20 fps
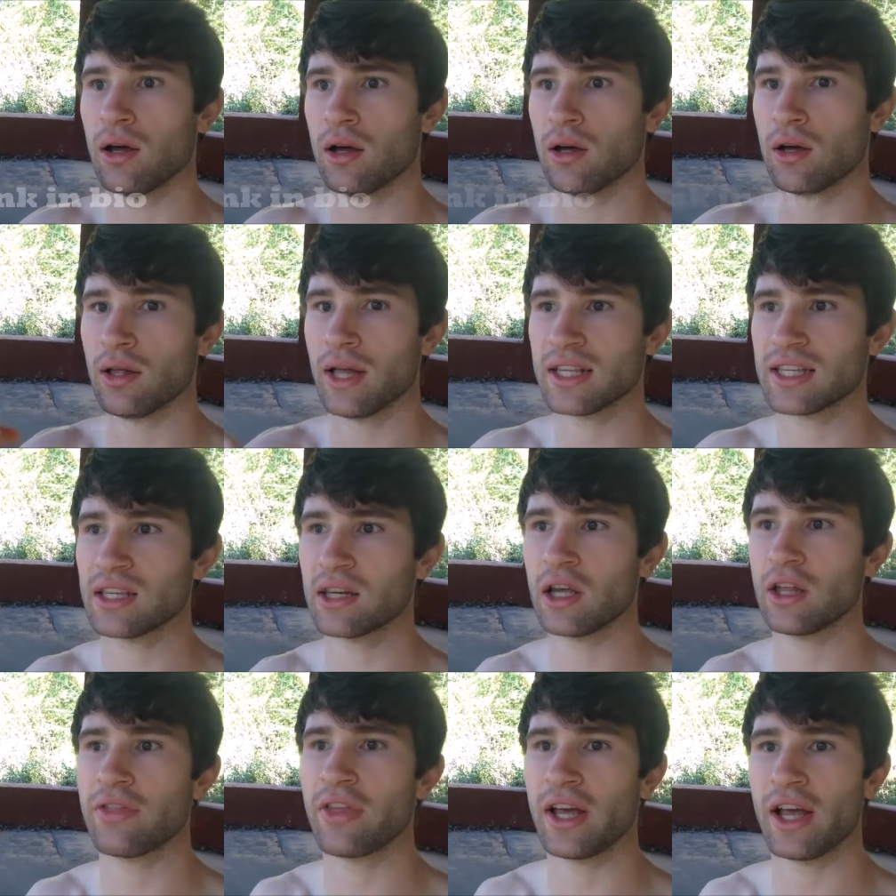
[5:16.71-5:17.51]
Uh, that's
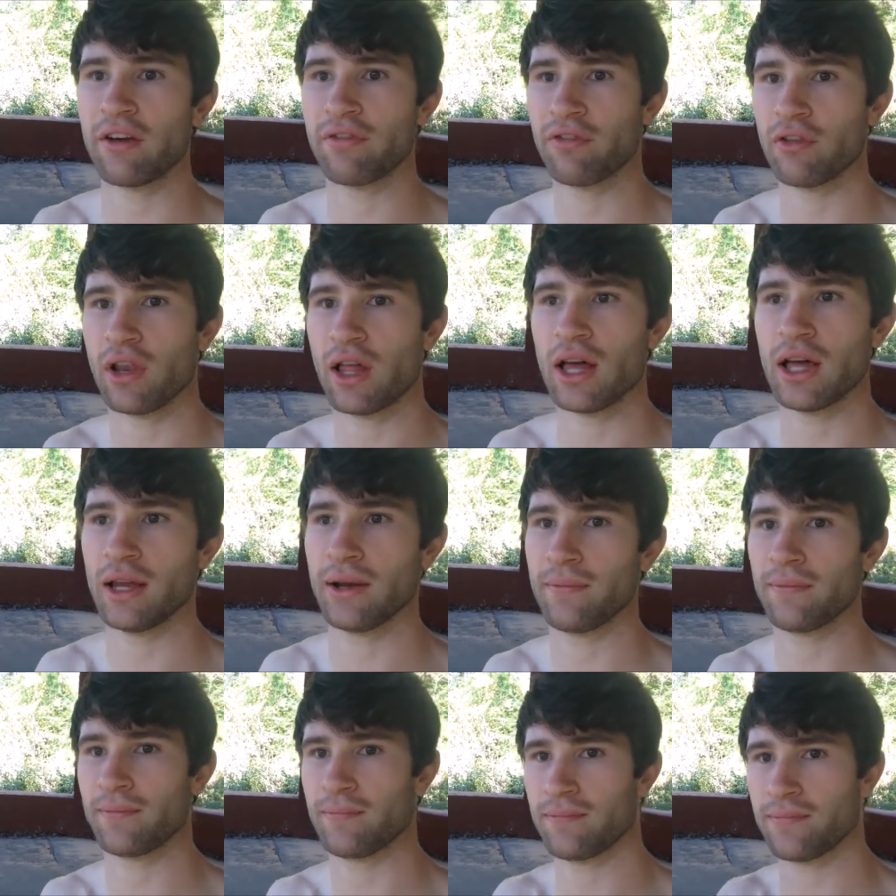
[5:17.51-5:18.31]
another thing I feel
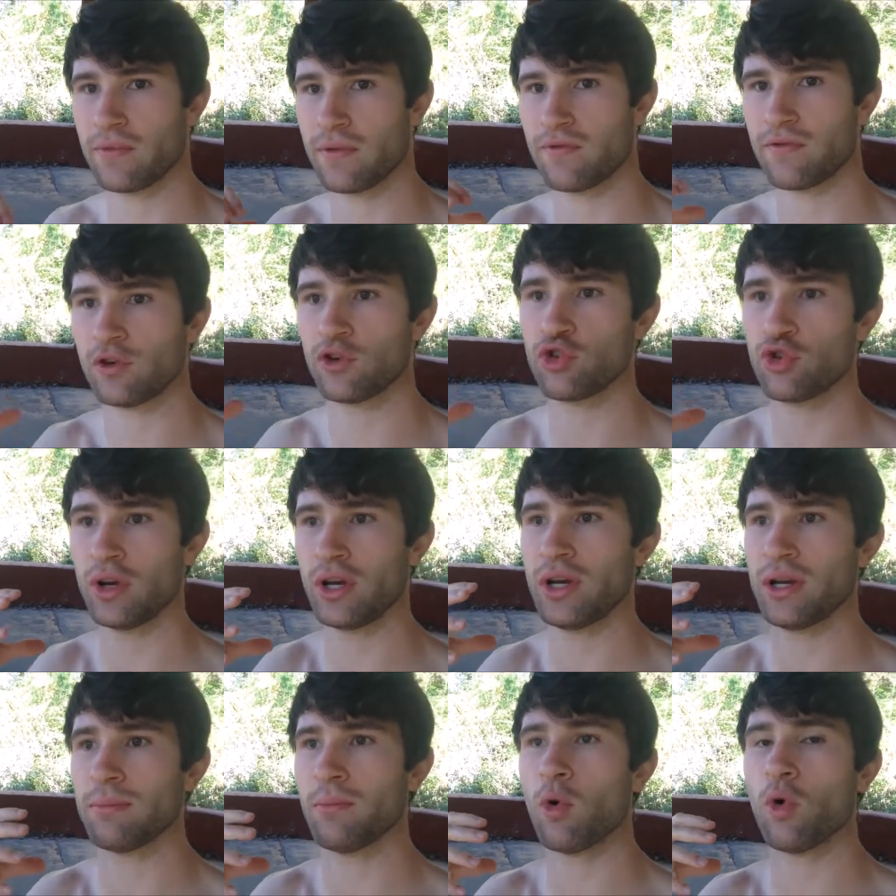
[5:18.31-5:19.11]
like if you
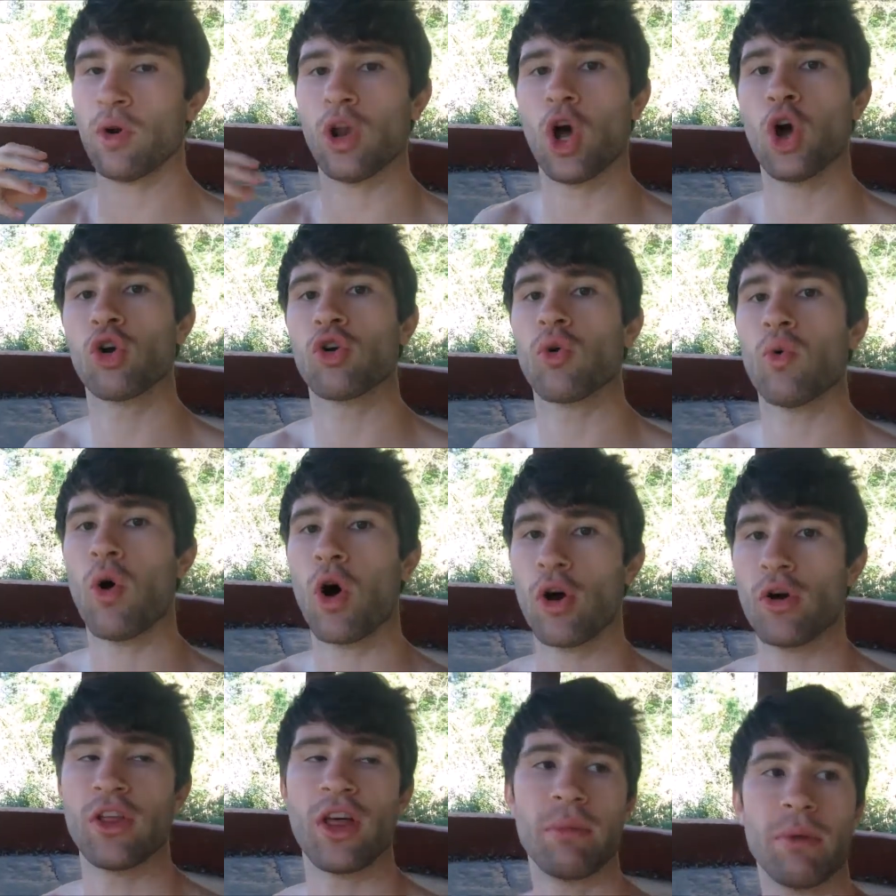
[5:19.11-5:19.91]
drink more local
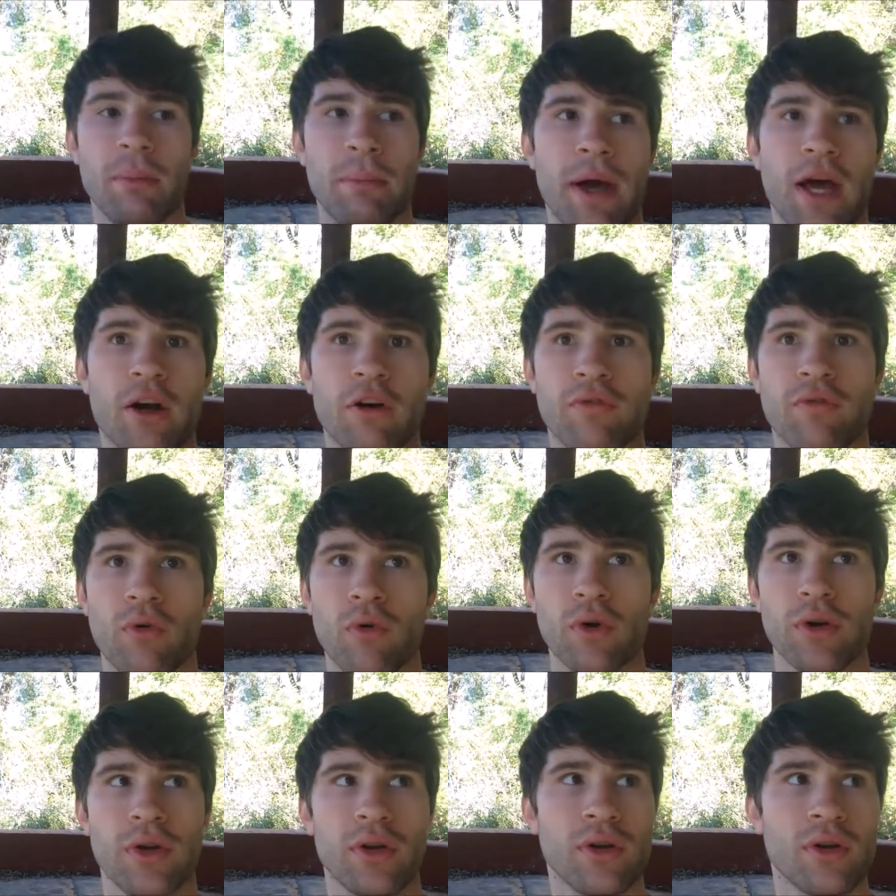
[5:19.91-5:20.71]
water, that'd be better
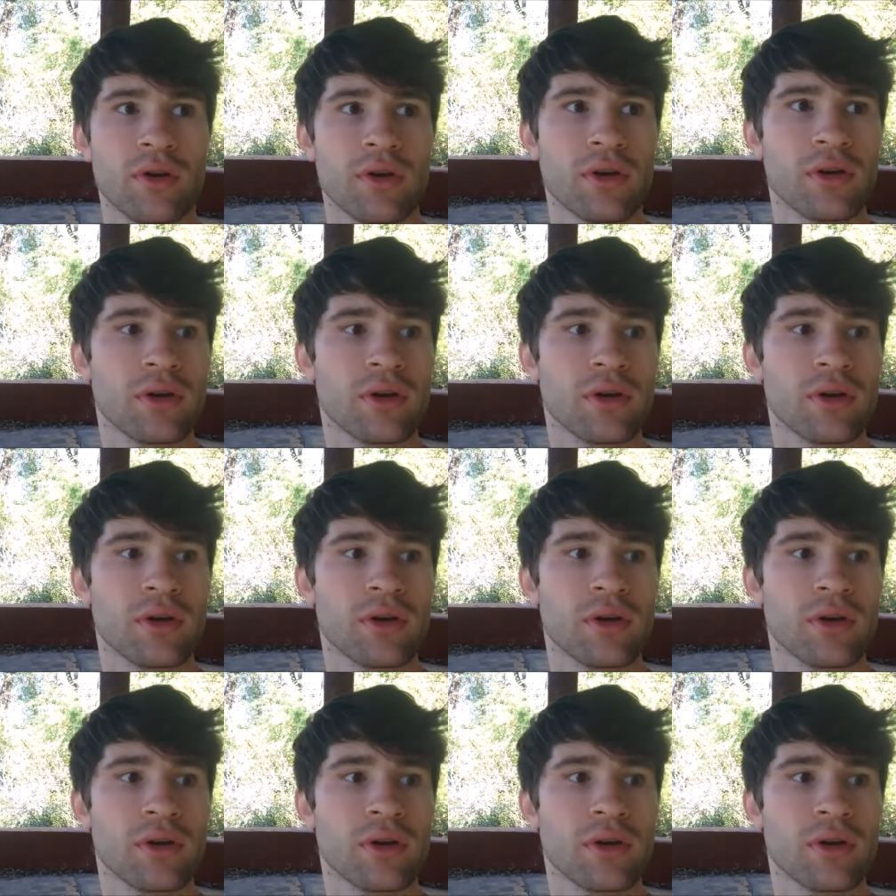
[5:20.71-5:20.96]
for you.